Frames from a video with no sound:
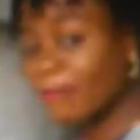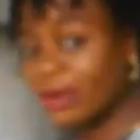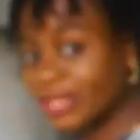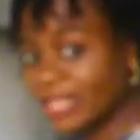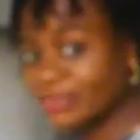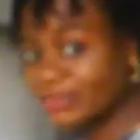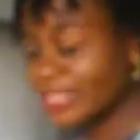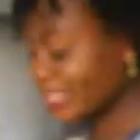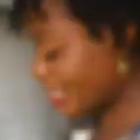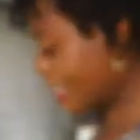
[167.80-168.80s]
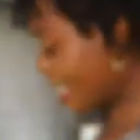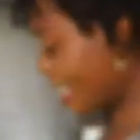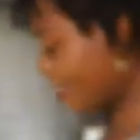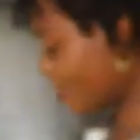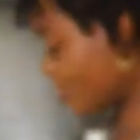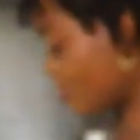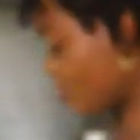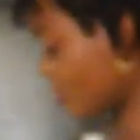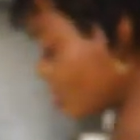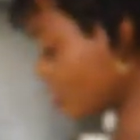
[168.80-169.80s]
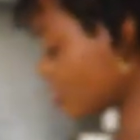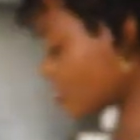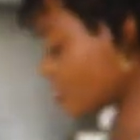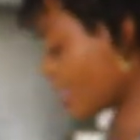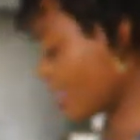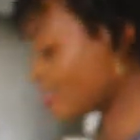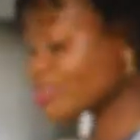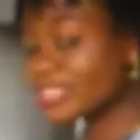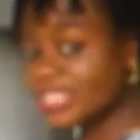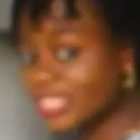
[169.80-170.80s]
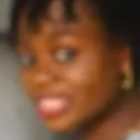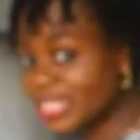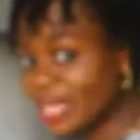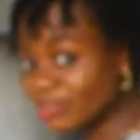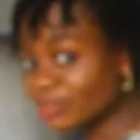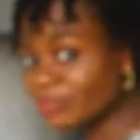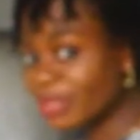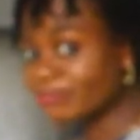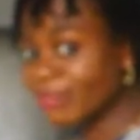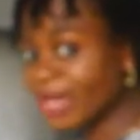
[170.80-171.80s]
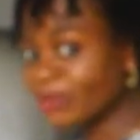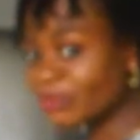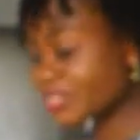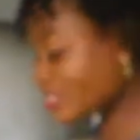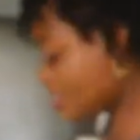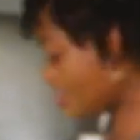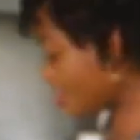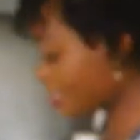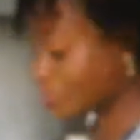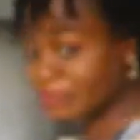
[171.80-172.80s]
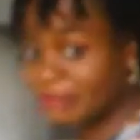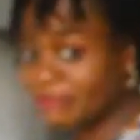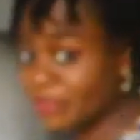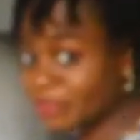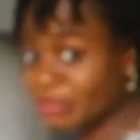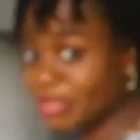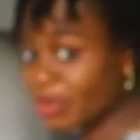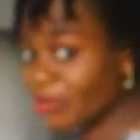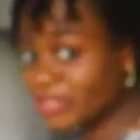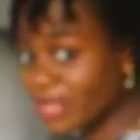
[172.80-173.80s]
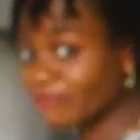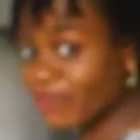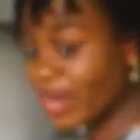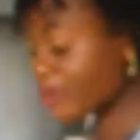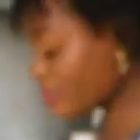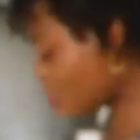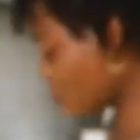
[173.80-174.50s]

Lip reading: mother doing it, and I just quickly started using this style to make my wheat, and it has not failed me. It comes out very